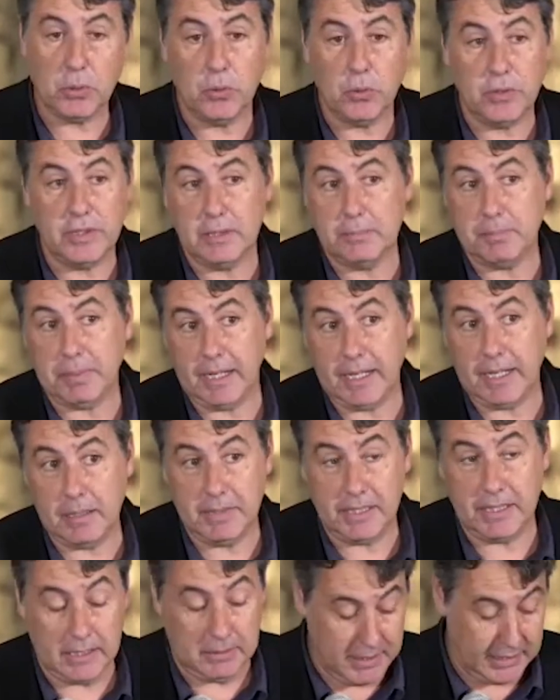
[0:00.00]
actions
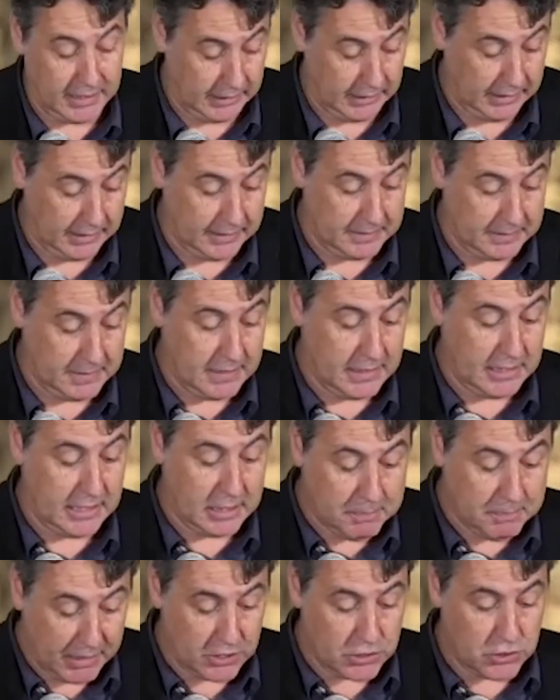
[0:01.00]
given this
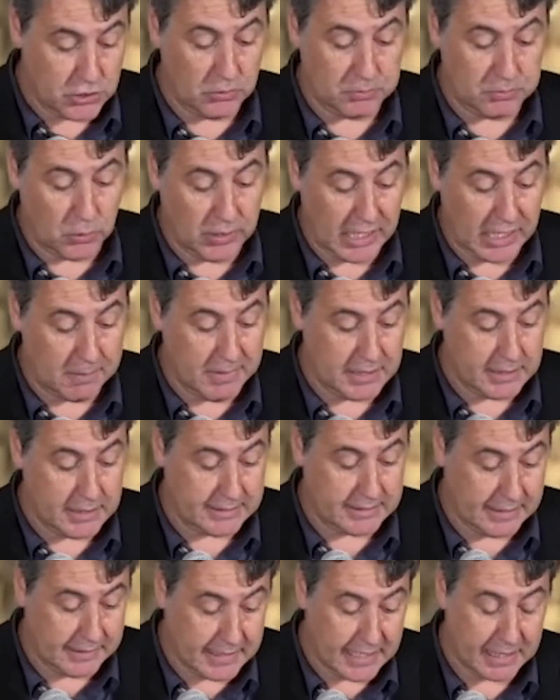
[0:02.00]
climate
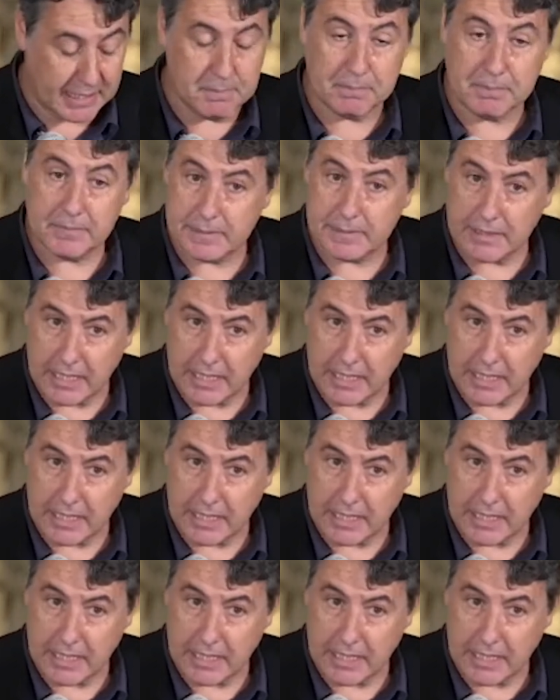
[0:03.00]
emergency.